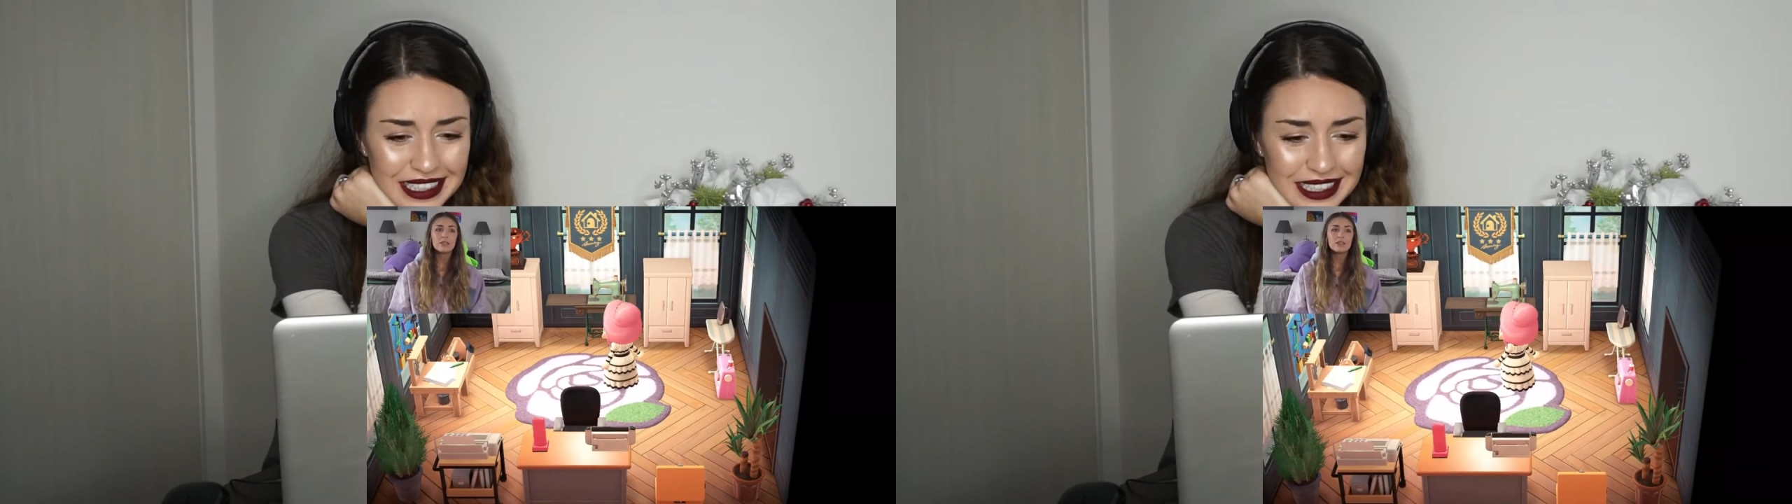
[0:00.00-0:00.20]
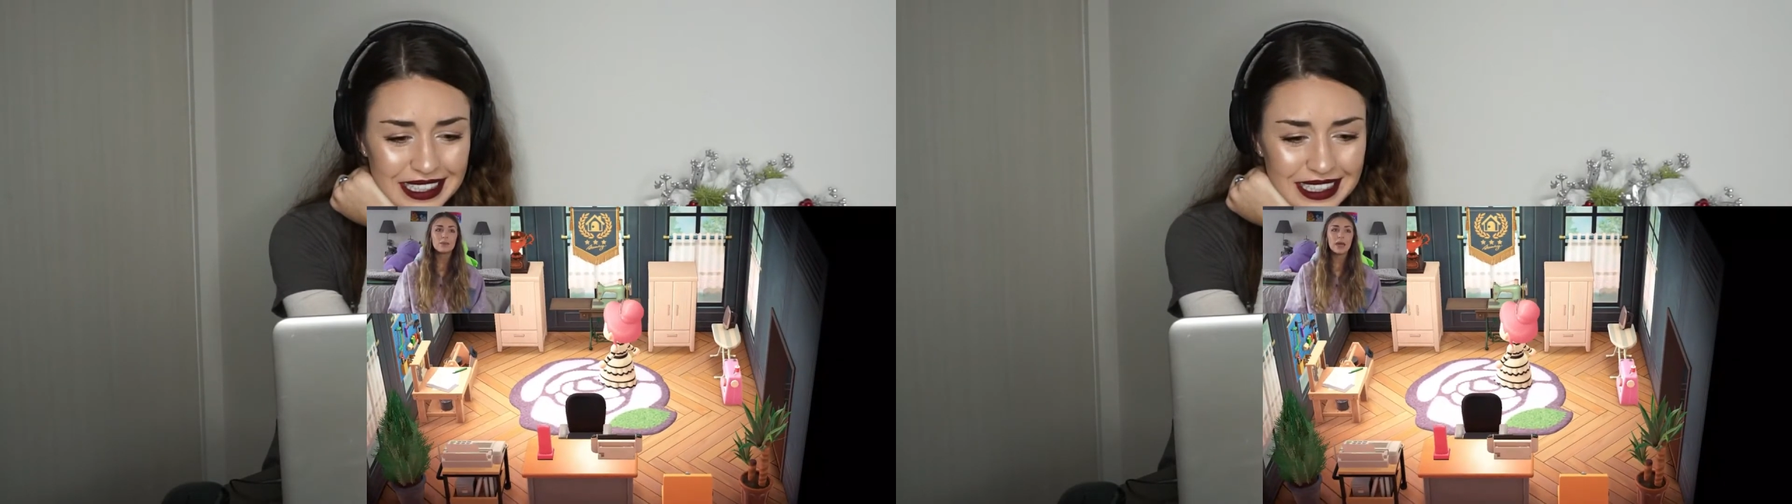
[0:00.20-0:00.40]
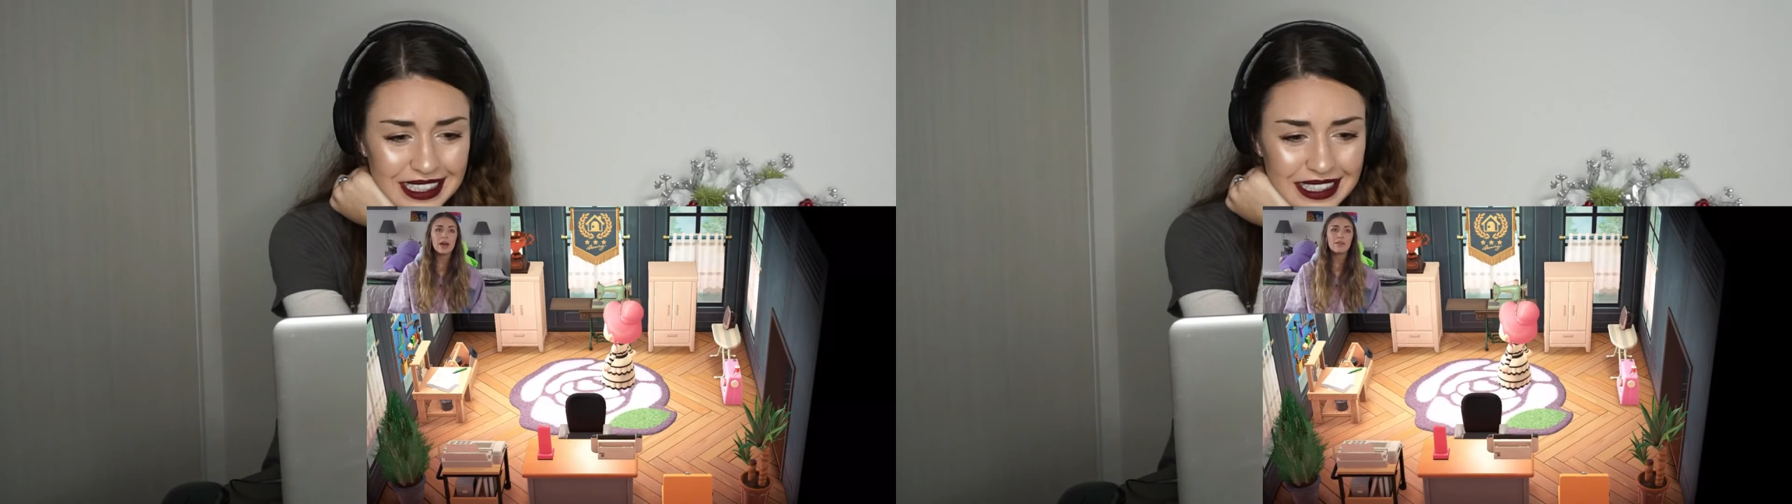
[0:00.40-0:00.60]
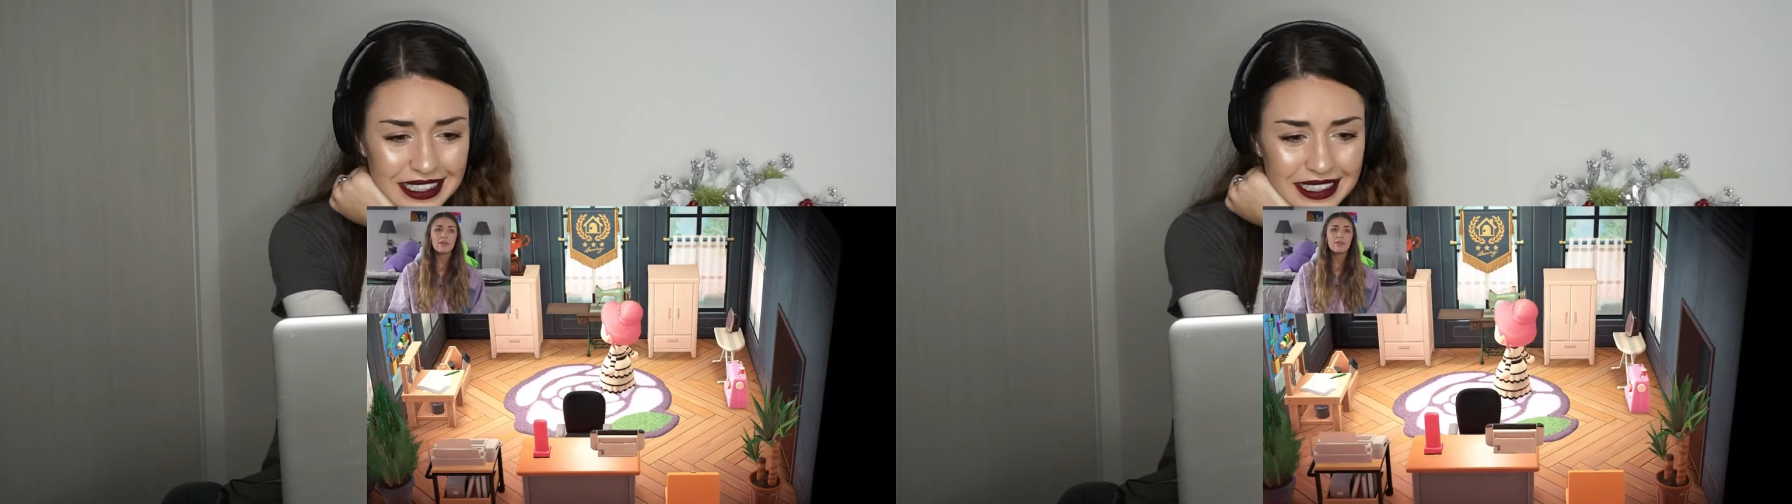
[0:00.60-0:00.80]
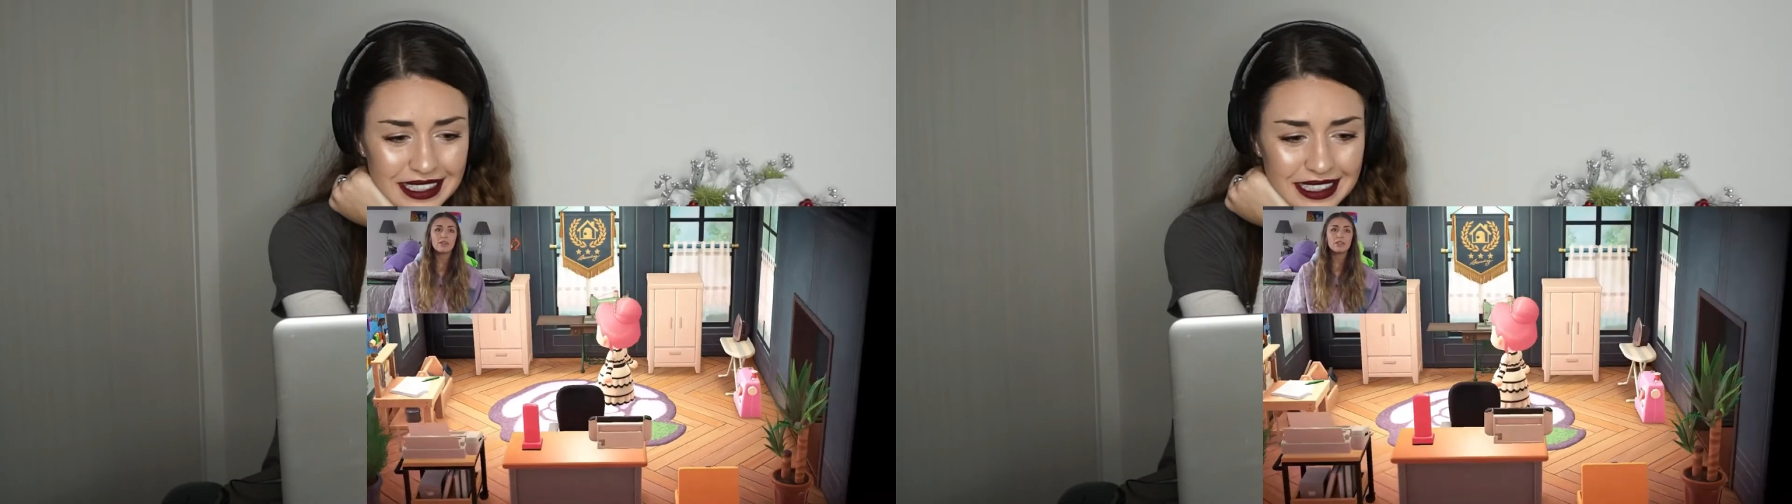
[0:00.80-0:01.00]
So we have our
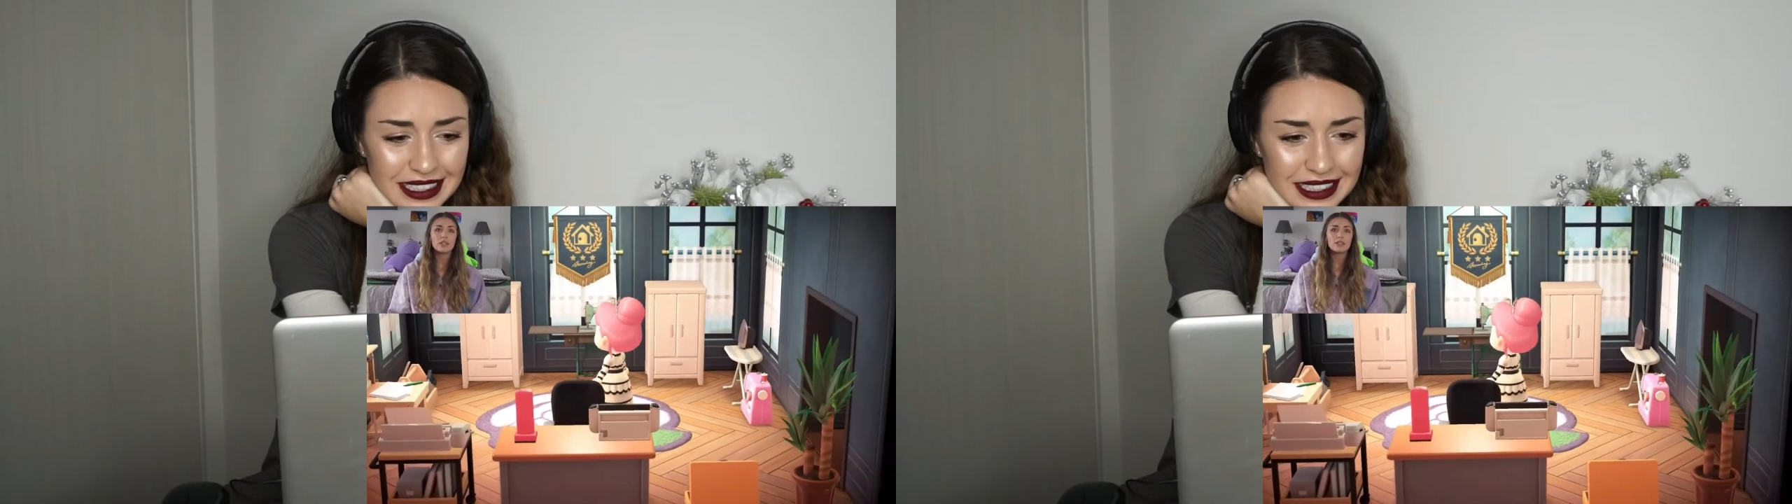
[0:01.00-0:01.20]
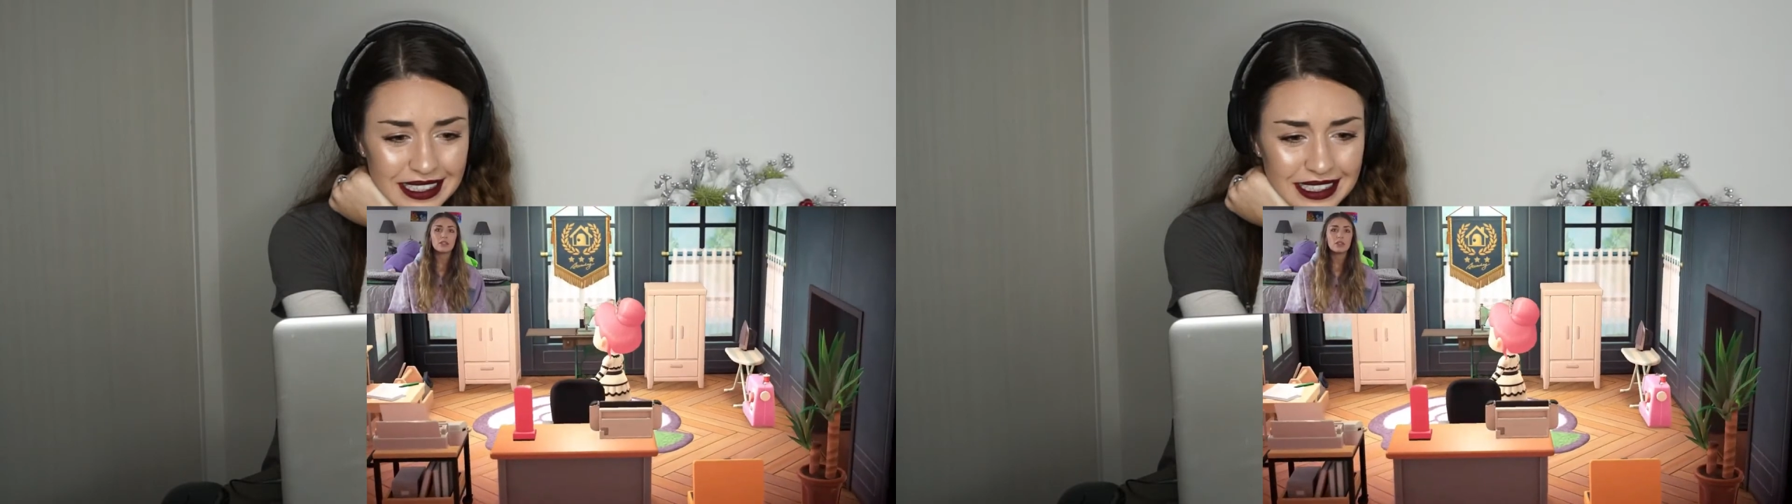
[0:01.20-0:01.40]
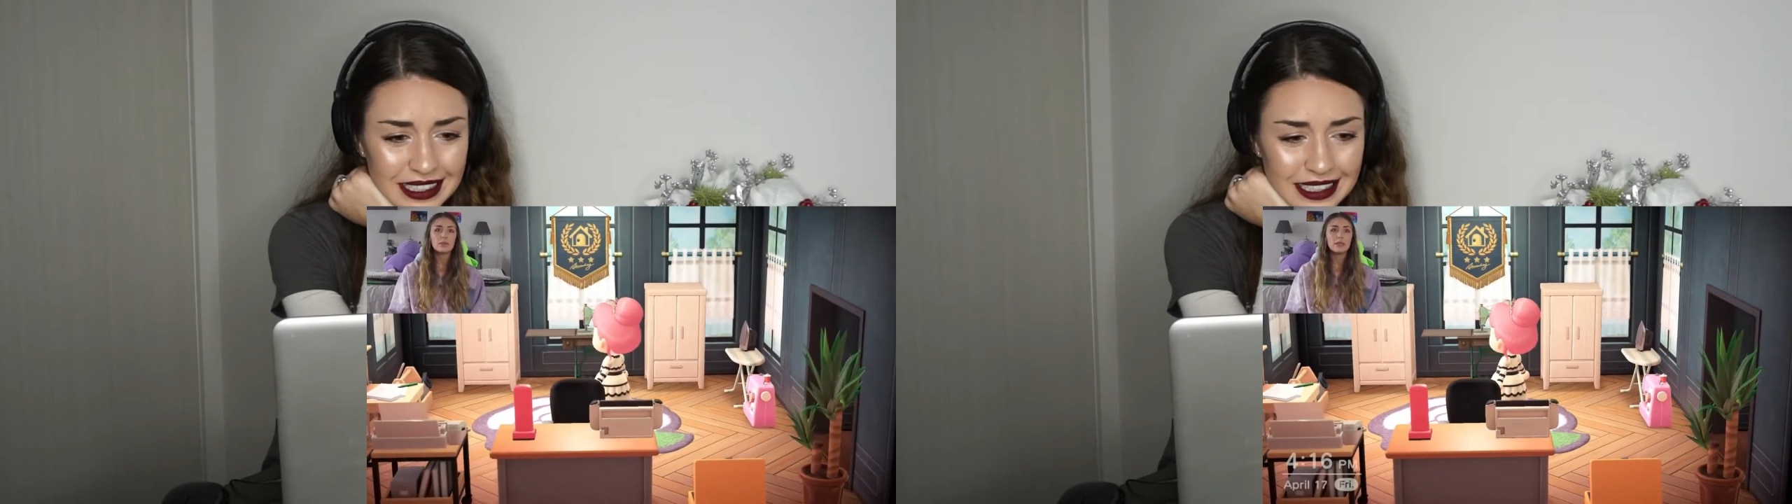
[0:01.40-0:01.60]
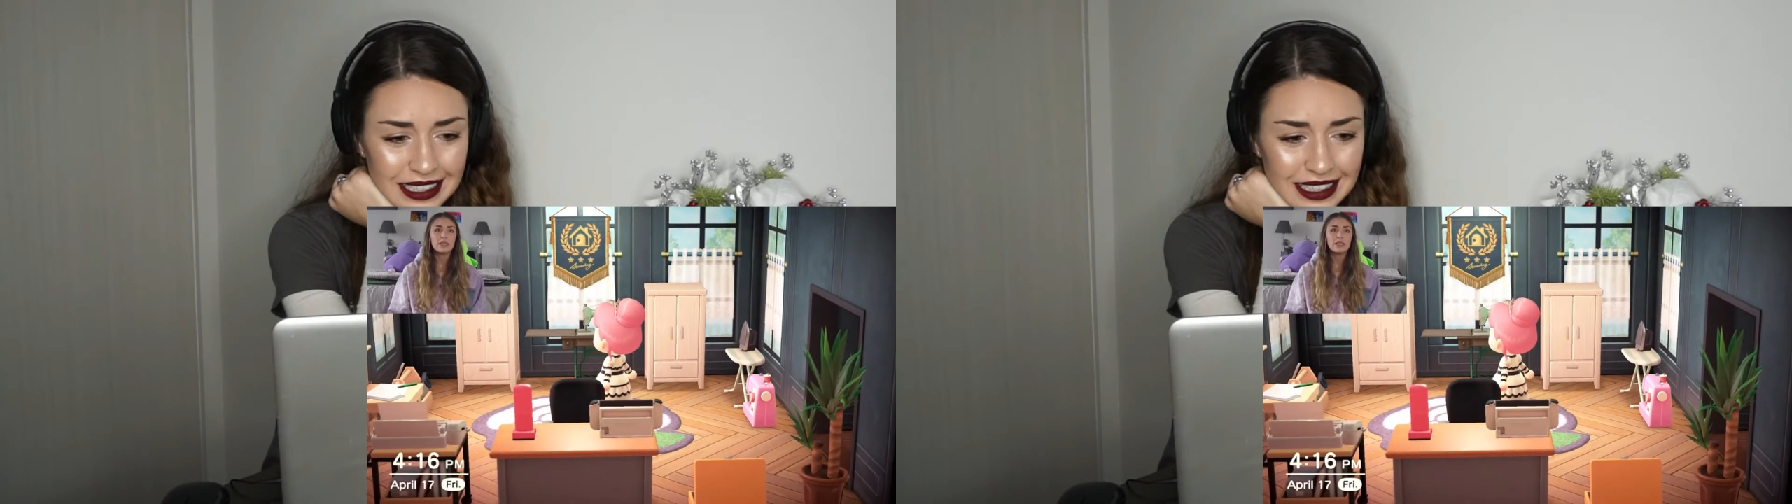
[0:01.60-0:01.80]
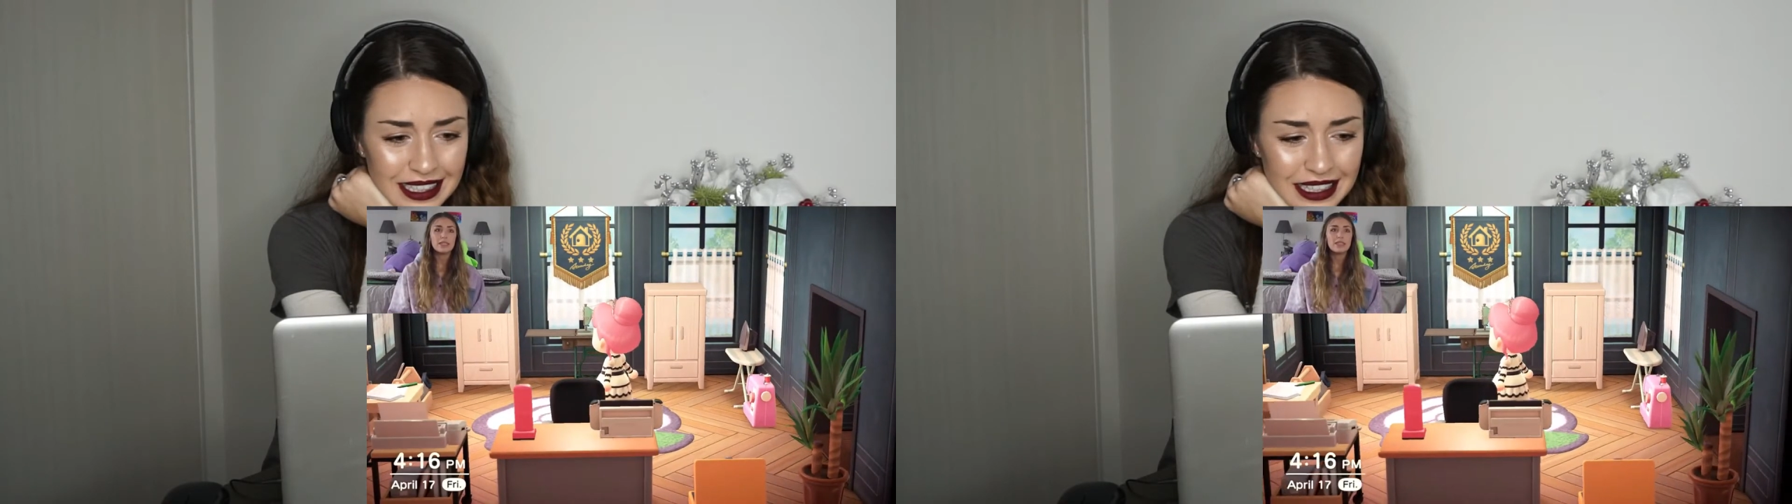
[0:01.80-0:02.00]
fishing tournament